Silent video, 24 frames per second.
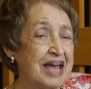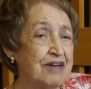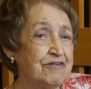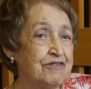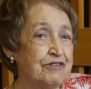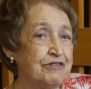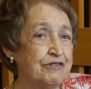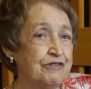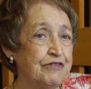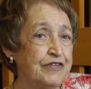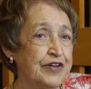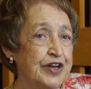
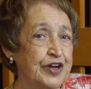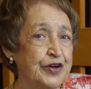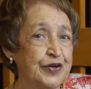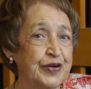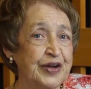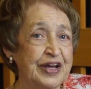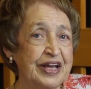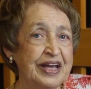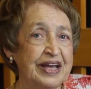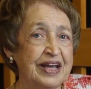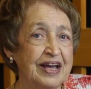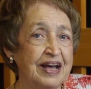have a
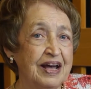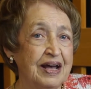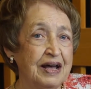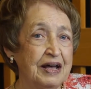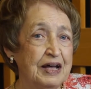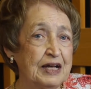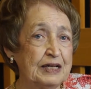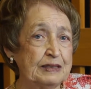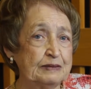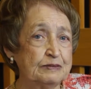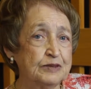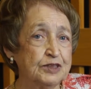very
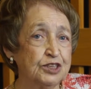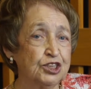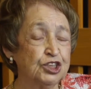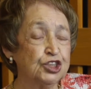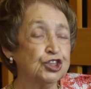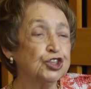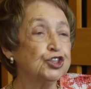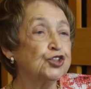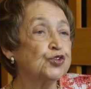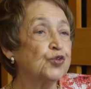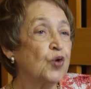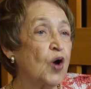
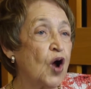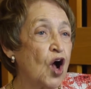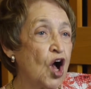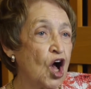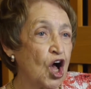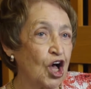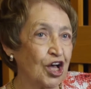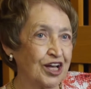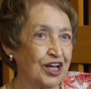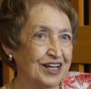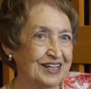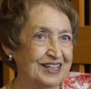
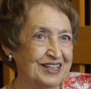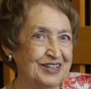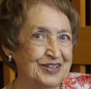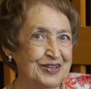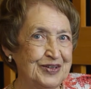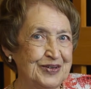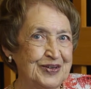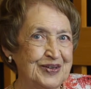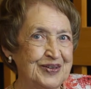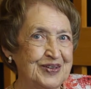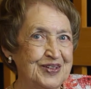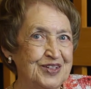strong
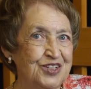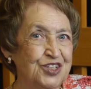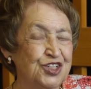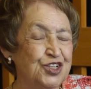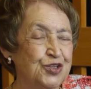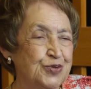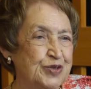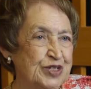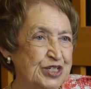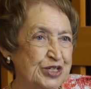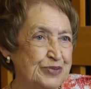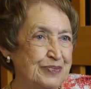
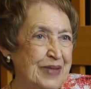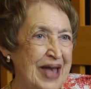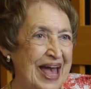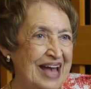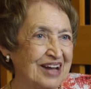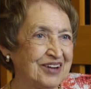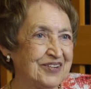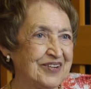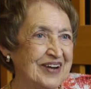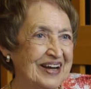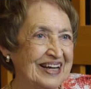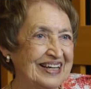Jewish
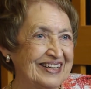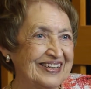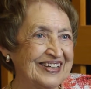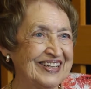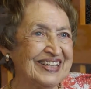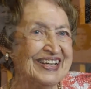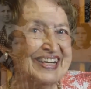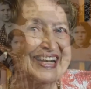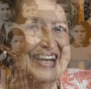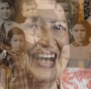background.